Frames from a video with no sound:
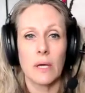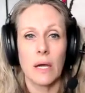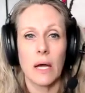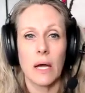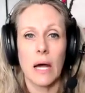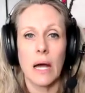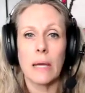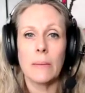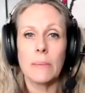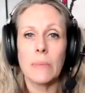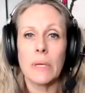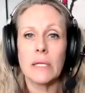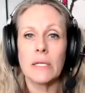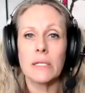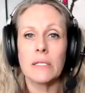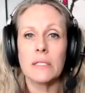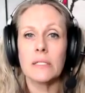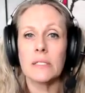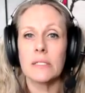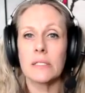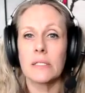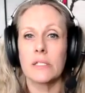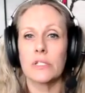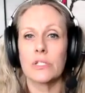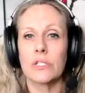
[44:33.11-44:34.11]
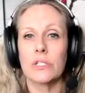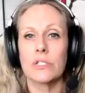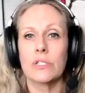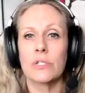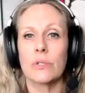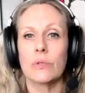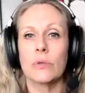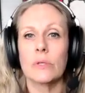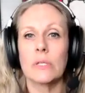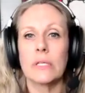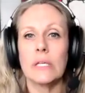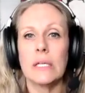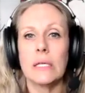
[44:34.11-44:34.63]
I made a decision to
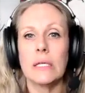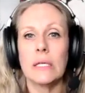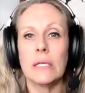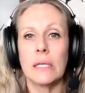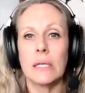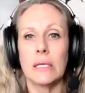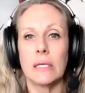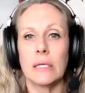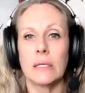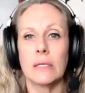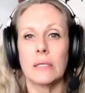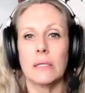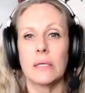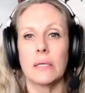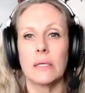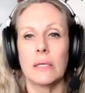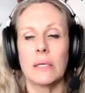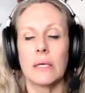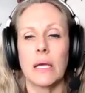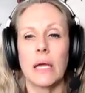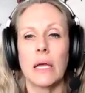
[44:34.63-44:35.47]
lean in